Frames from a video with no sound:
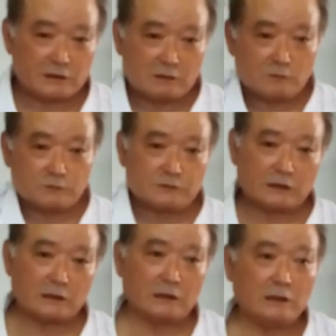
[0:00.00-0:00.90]
levels,
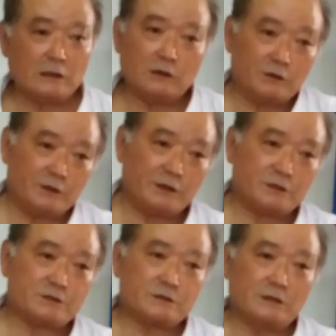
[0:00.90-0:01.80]
like
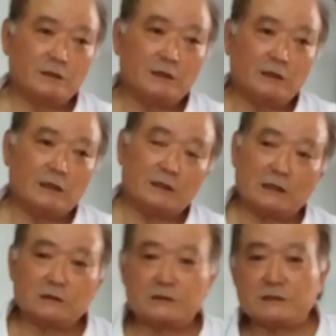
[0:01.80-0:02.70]
Ernest and
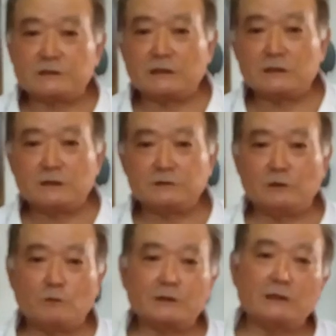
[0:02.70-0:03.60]
other sensei,
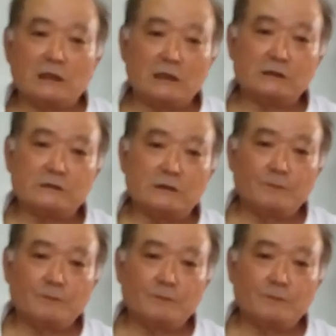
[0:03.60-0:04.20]
they're working hard.